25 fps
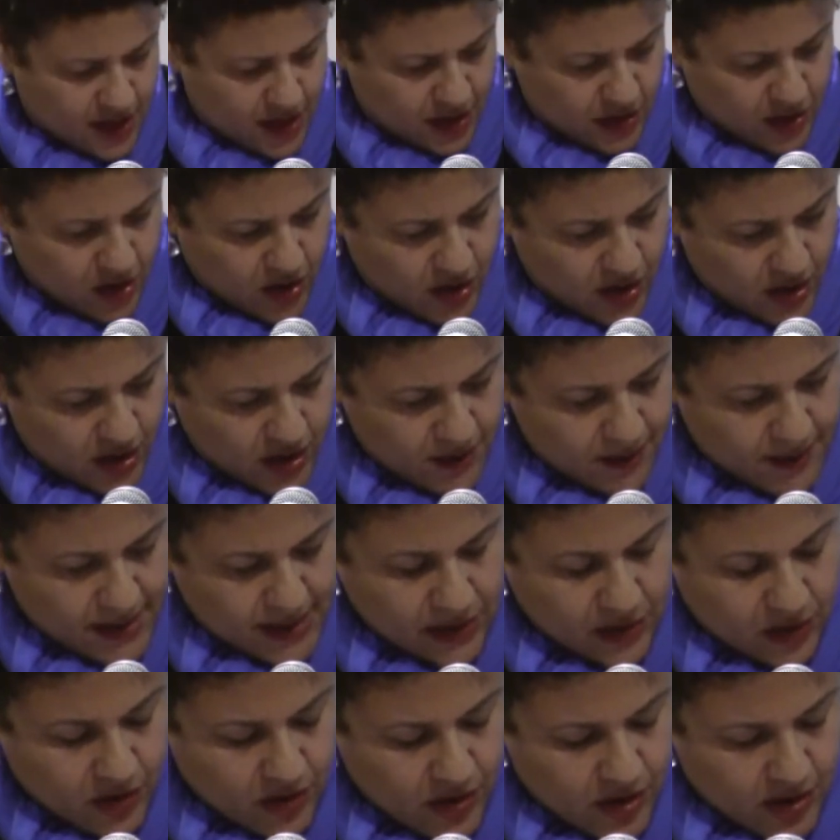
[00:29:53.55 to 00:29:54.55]
along
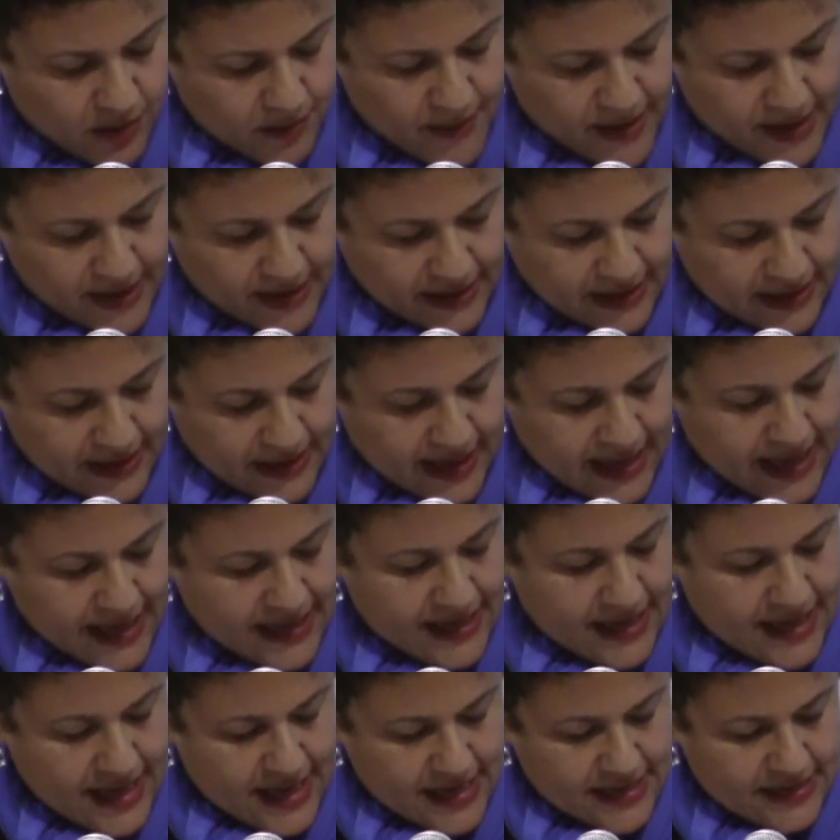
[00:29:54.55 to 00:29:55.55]
my long belly
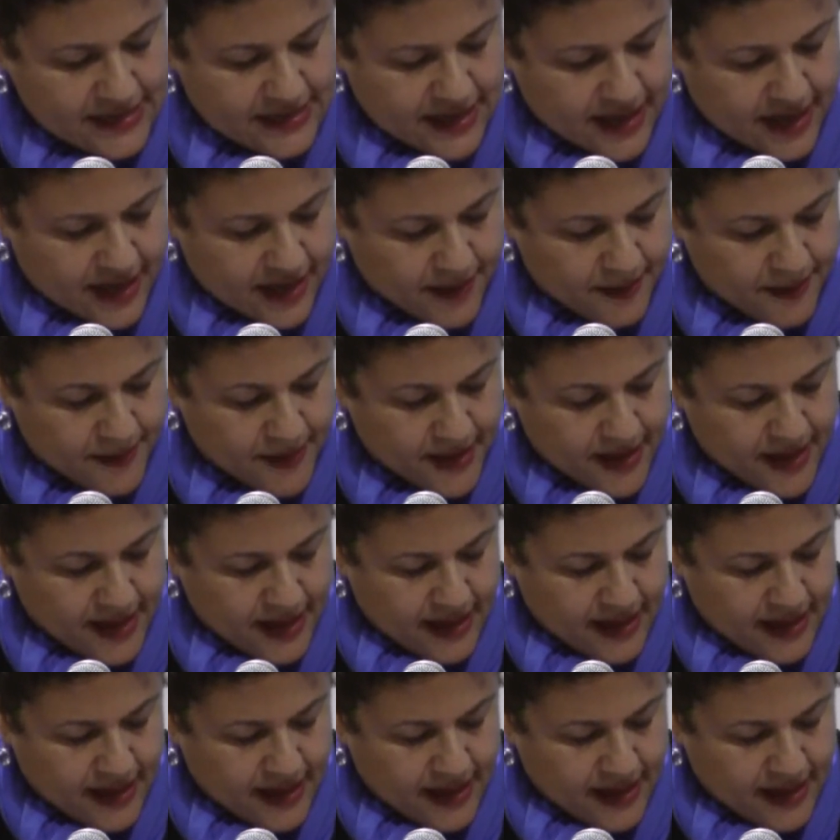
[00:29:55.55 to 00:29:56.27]
at end time.